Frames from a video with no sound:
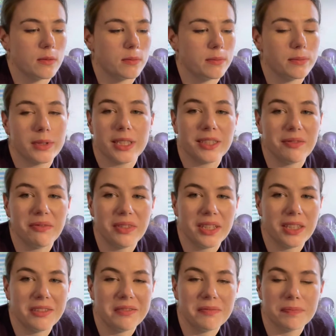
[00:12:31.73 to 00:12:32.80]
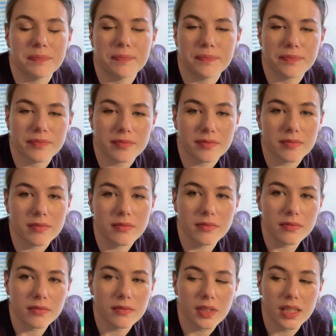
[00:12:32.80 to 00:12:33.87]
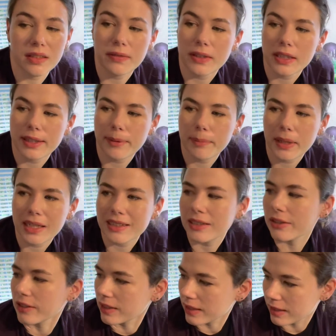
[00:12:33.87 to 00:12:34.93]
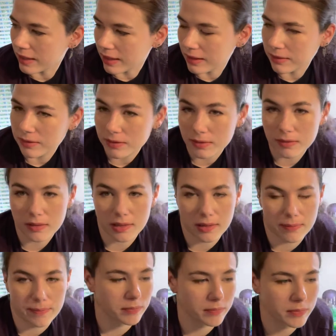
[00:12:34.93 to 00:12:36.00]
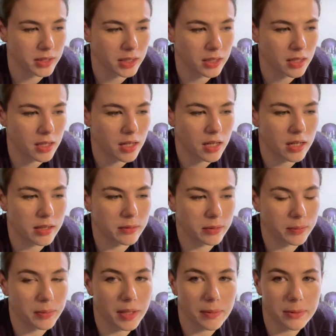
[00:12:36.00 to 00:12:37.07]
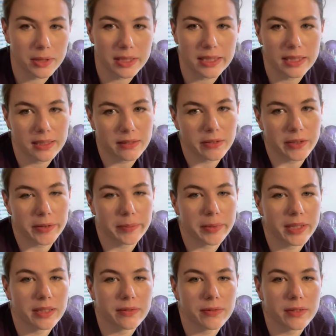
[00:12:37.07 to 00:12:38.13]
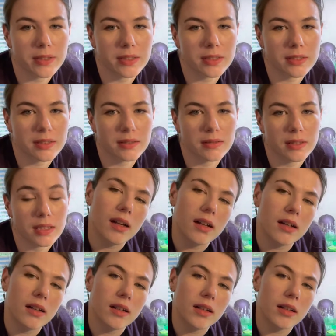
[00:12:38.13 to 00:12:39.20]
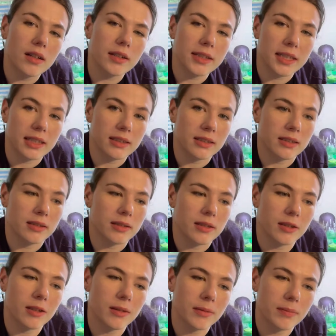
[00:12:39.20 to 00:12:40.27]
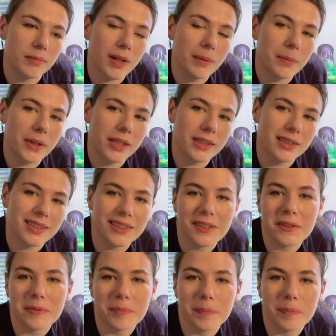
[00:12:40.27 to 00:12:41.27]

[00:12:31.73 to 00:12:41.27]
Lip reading: reconvene if I get back to it today. I will probably take a long break first. Okay, my brain is dead.